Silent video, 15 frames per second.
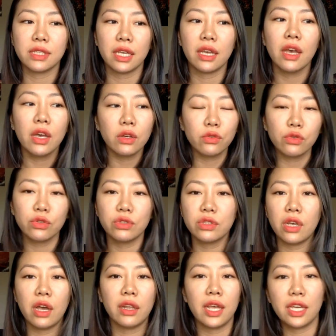like cool
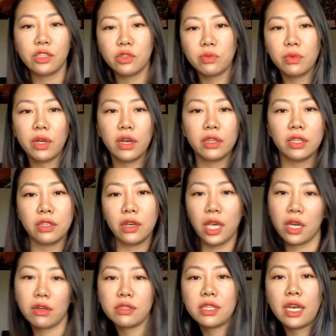tone ash blonde,
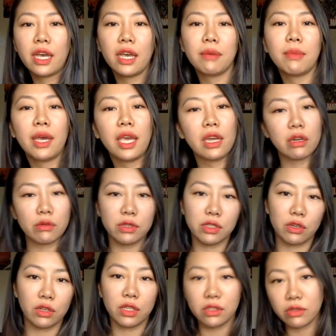hair dye, my hair would
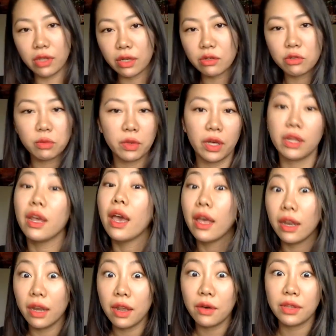turn into like cool blonde.
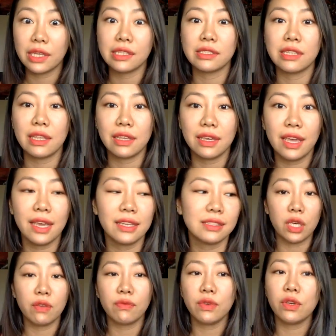No, that's not the case.
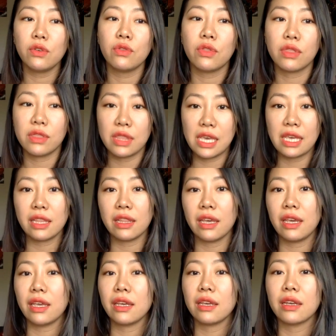If you think
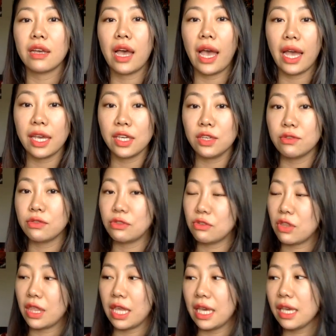like I used to
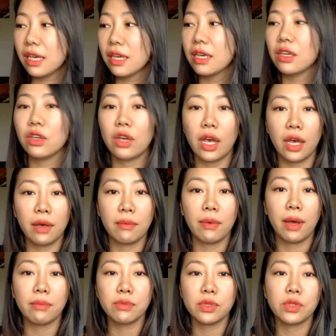think,
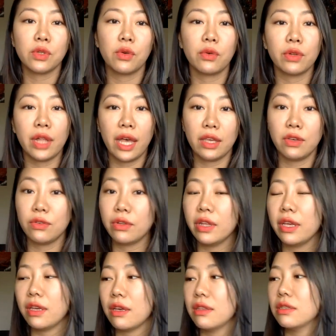I'm so glad you
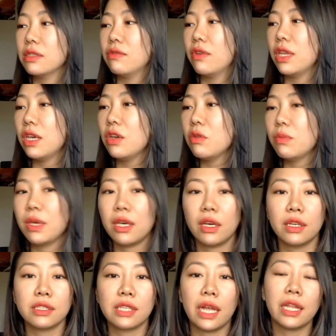clicked on this video
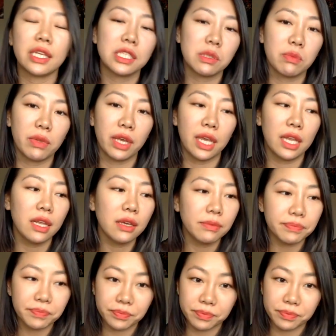because I'll explain.